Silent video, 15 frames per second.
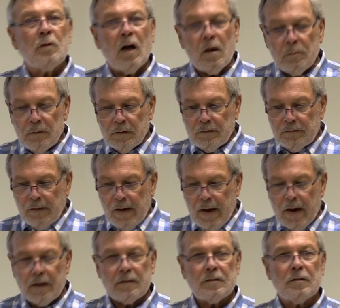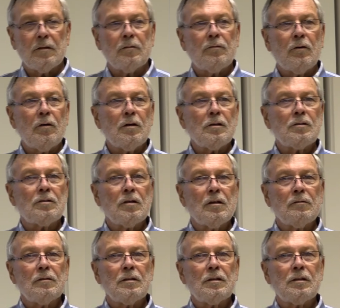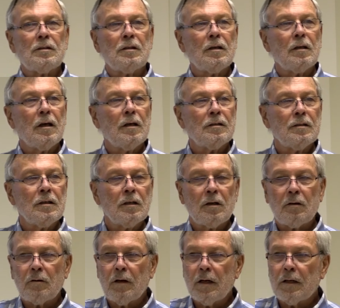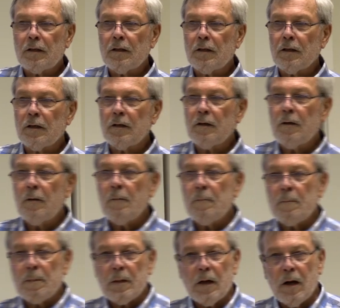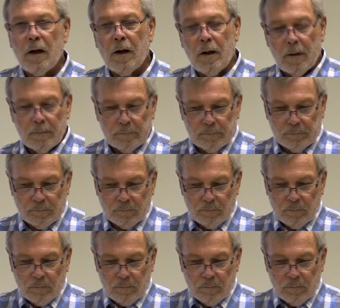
problem with facts. The Forest Service has incorrectly um,